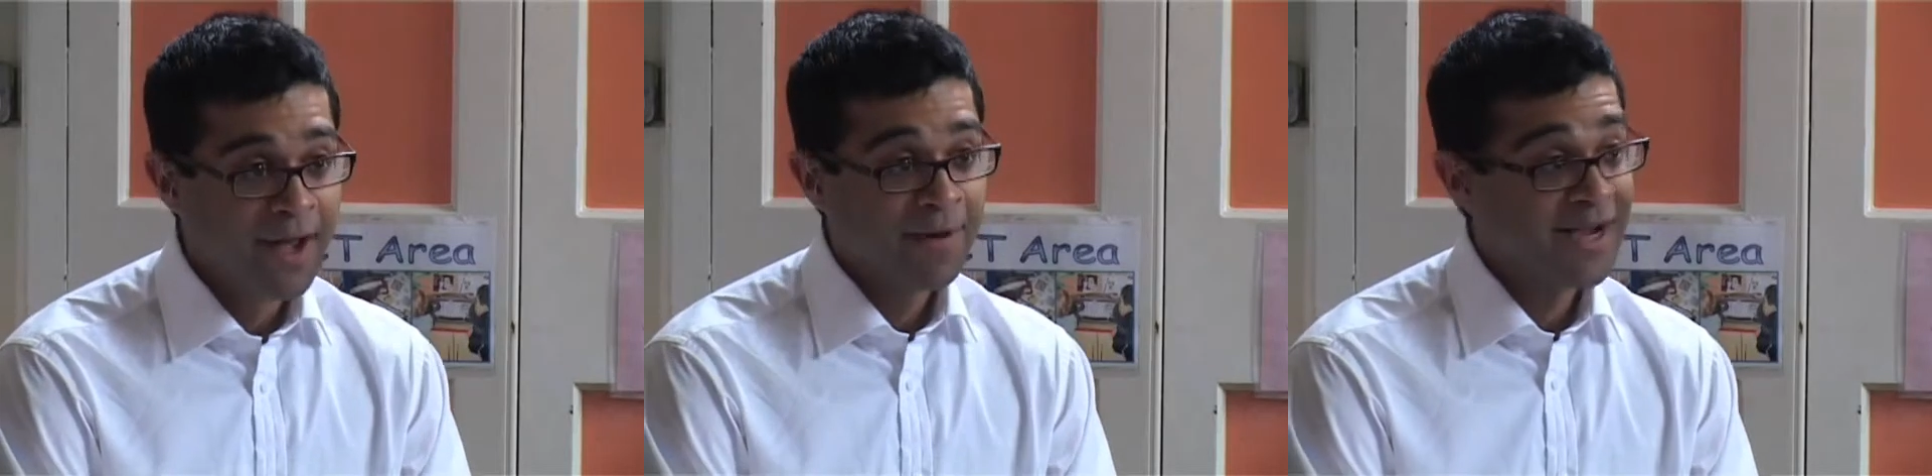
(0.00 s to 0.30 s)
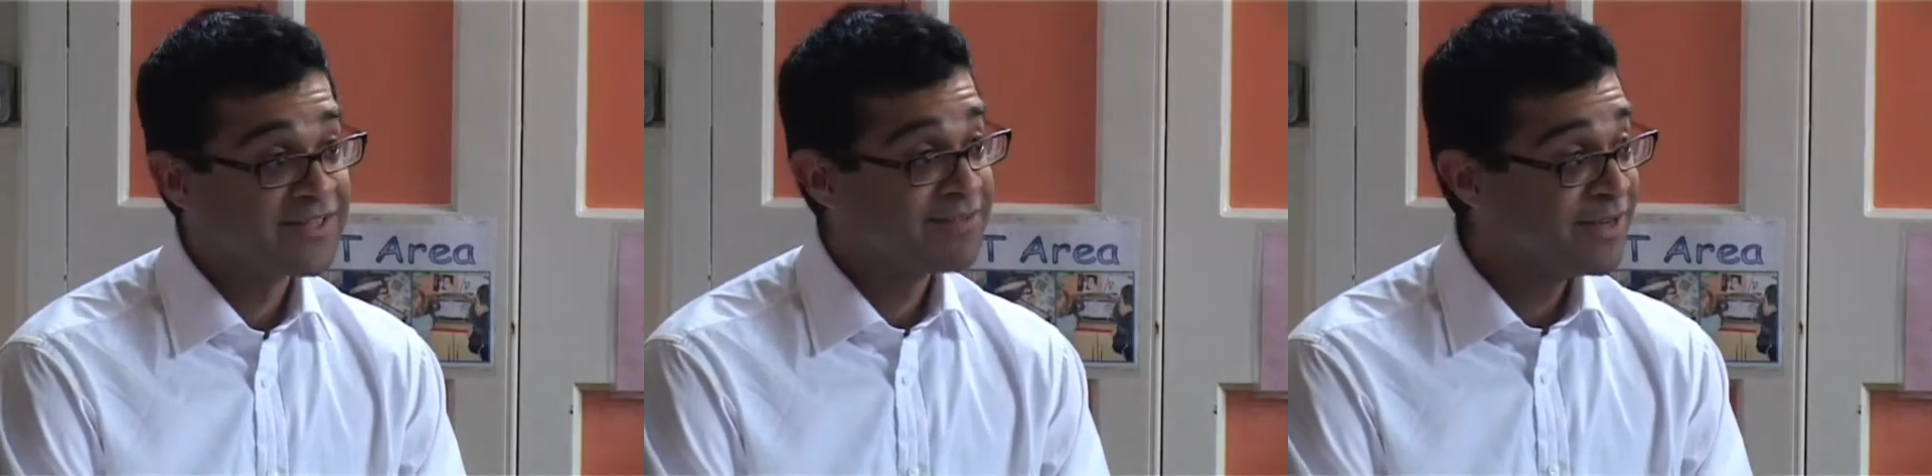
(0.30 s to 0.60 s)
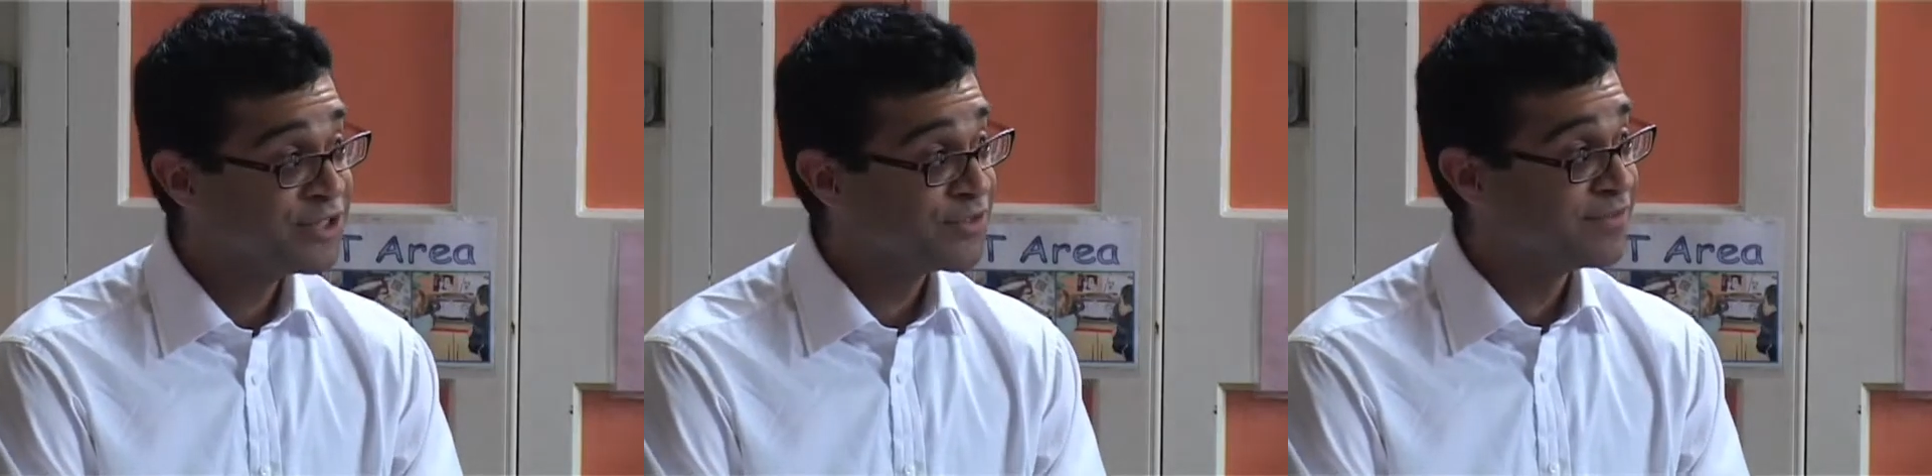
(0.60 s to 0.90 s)
But as I
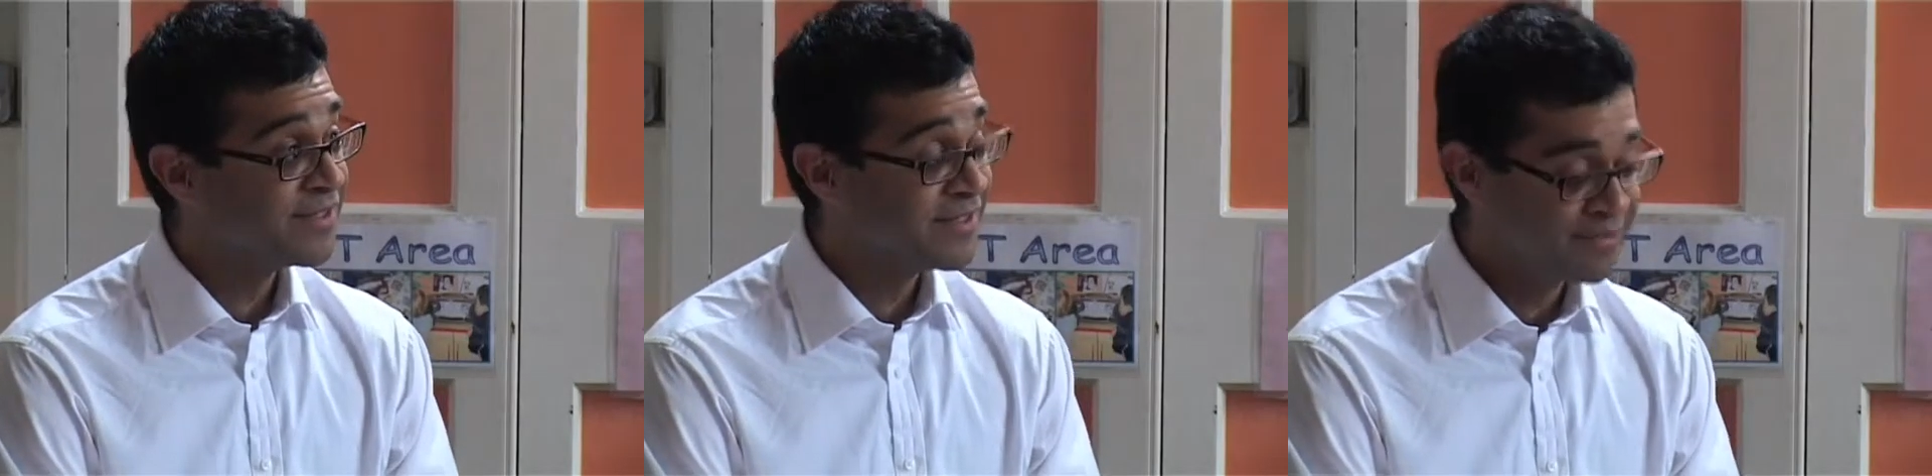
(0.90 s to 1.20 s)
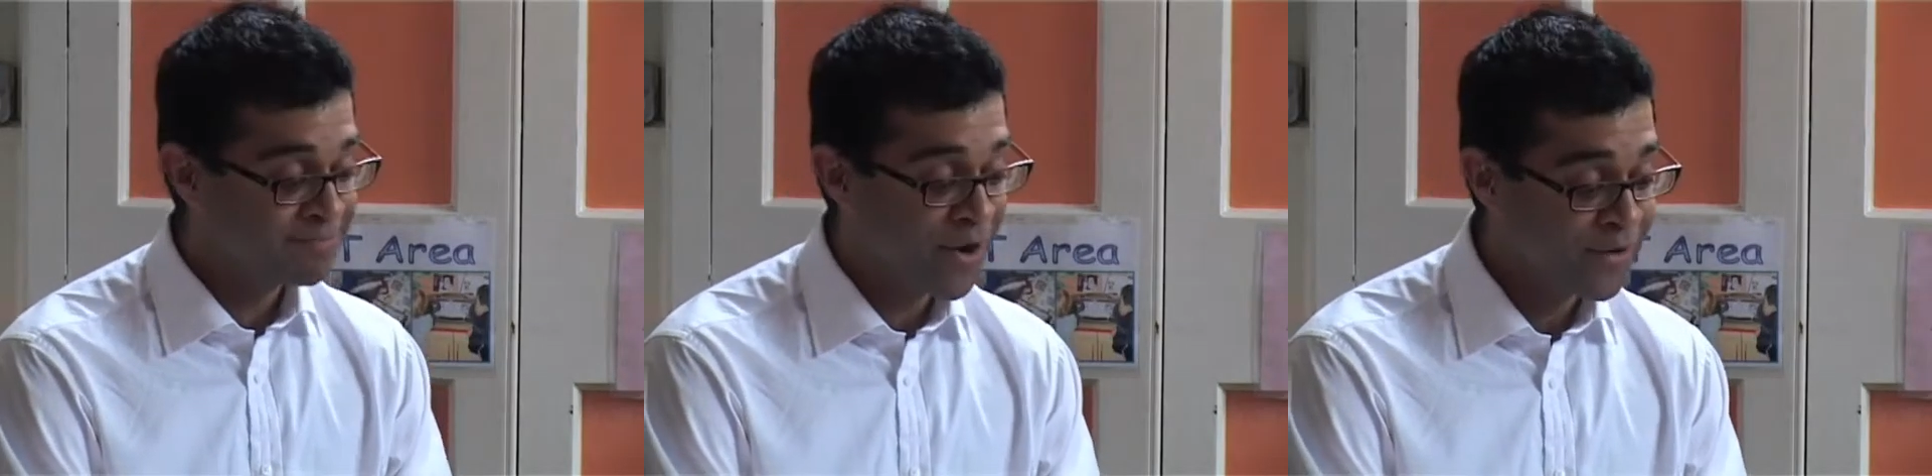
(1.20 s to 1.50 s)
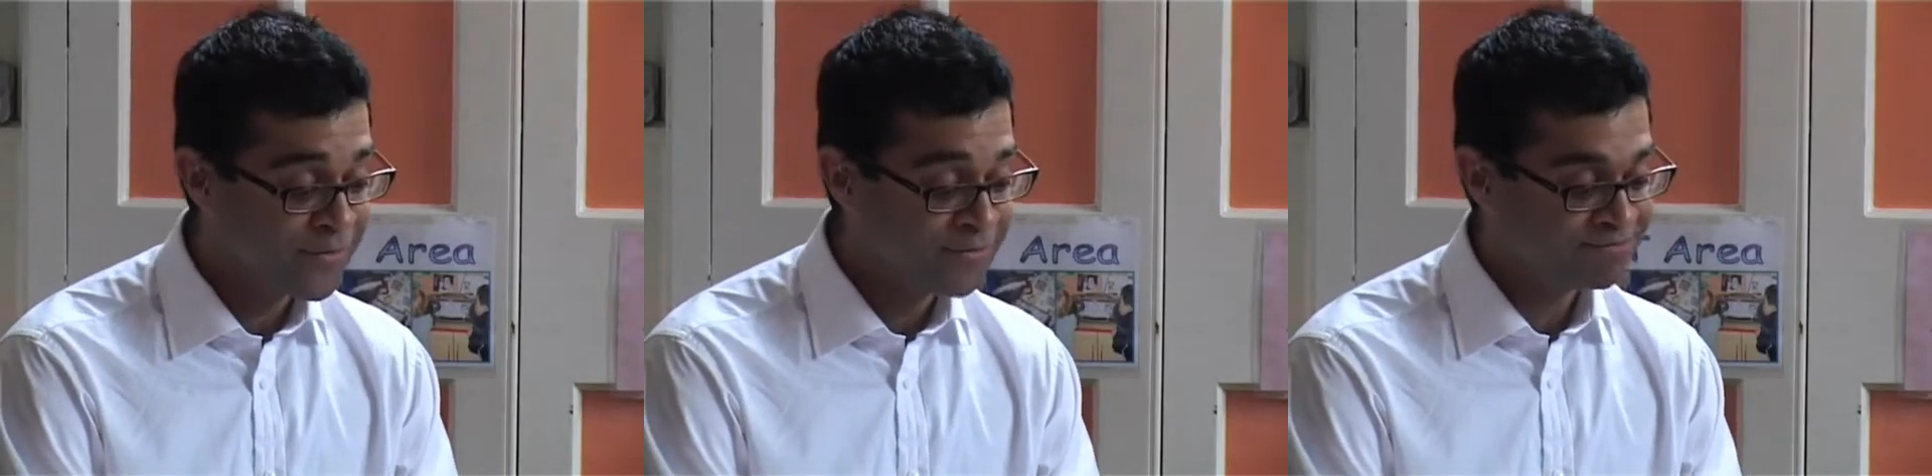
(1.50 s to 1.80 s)
mentioned, the
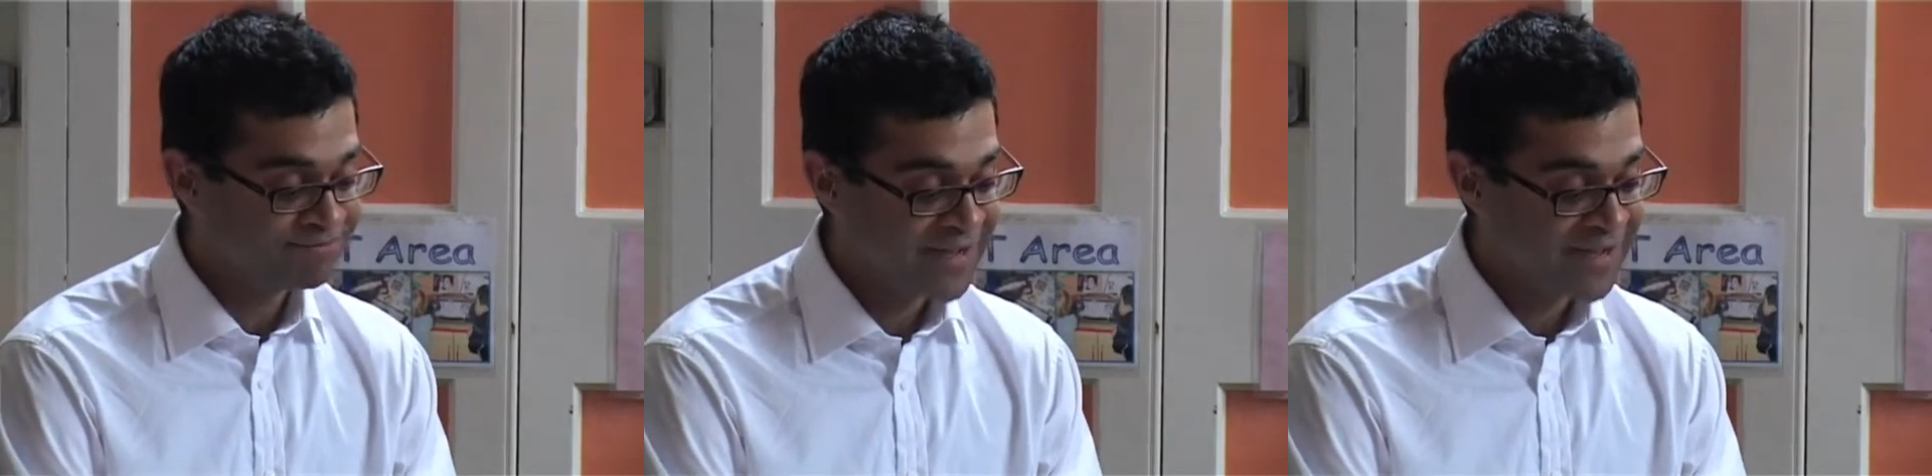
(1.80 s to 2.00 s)
Baha